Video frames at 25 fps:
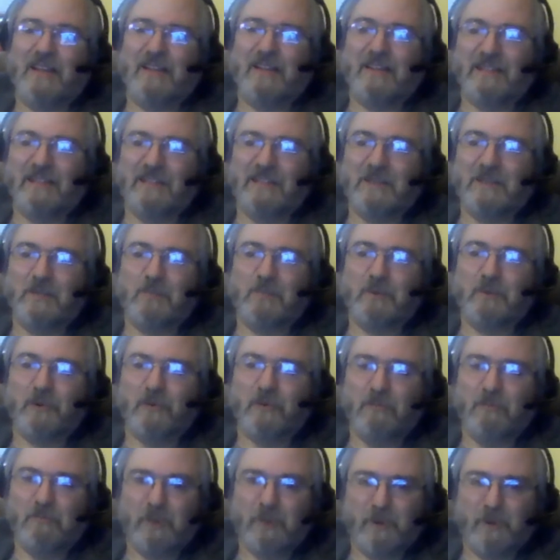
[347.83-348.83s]
this
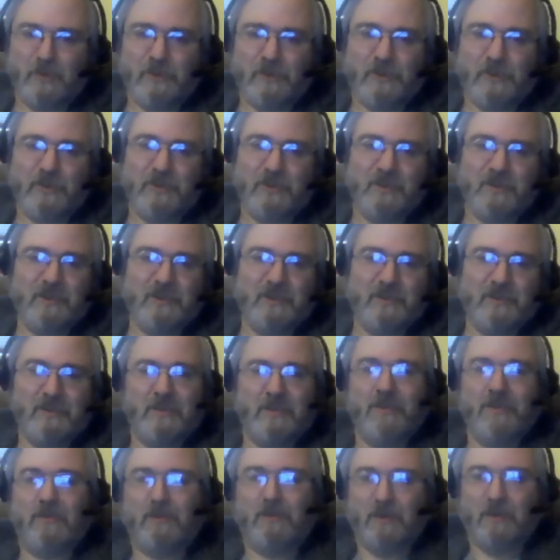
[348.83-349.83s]
promotes
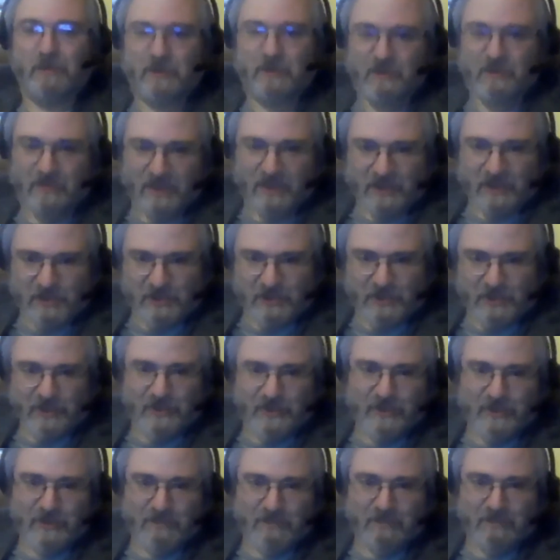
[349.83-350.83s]
the growth of ice
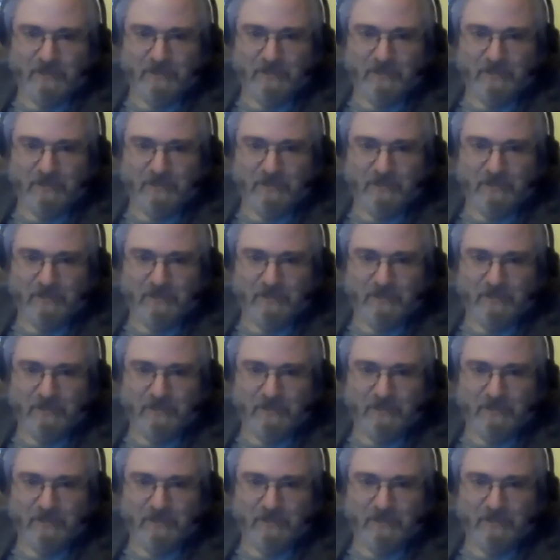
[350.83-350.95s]
sheets.